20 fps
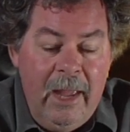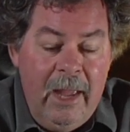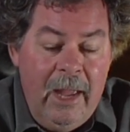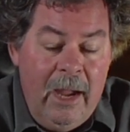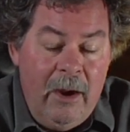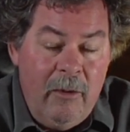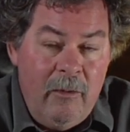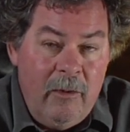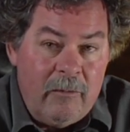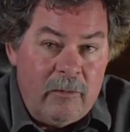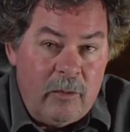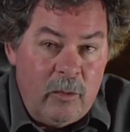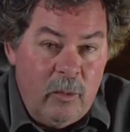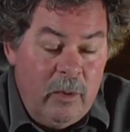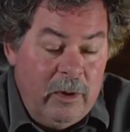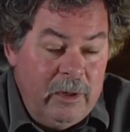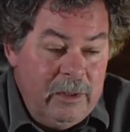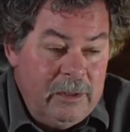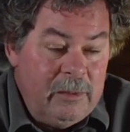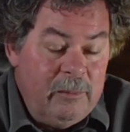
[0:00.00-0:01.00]
However,
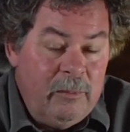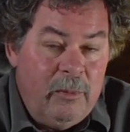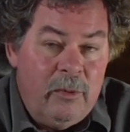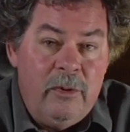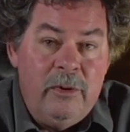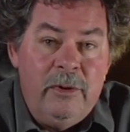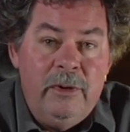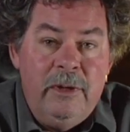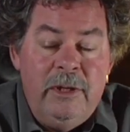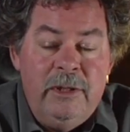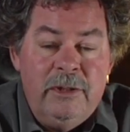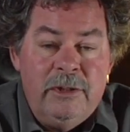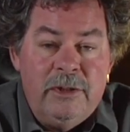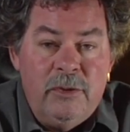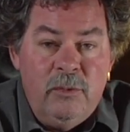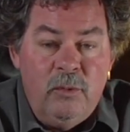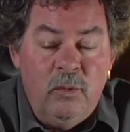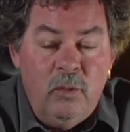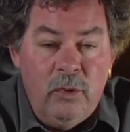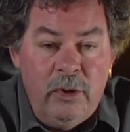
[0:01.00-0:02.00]
what is important is
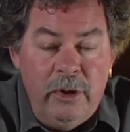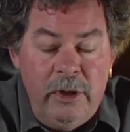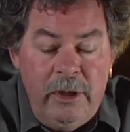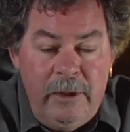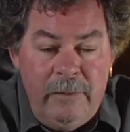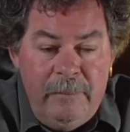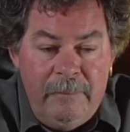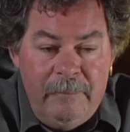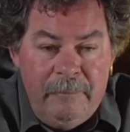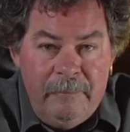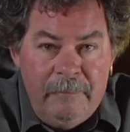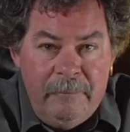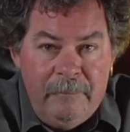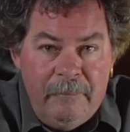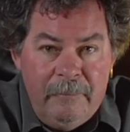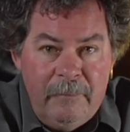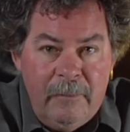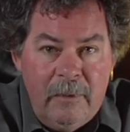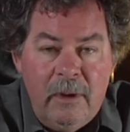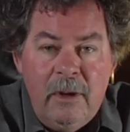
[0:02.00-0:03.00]
the wording,
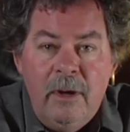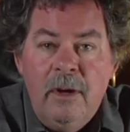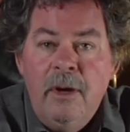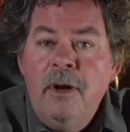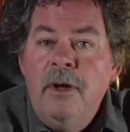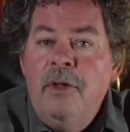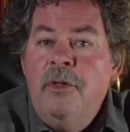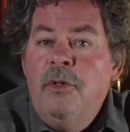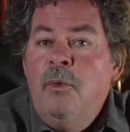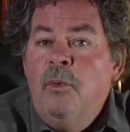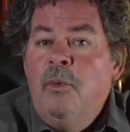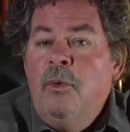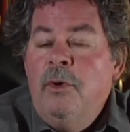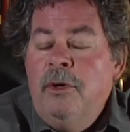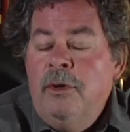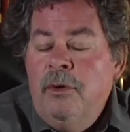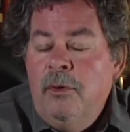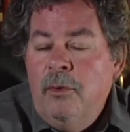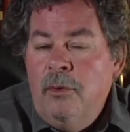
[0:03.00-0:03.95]
the word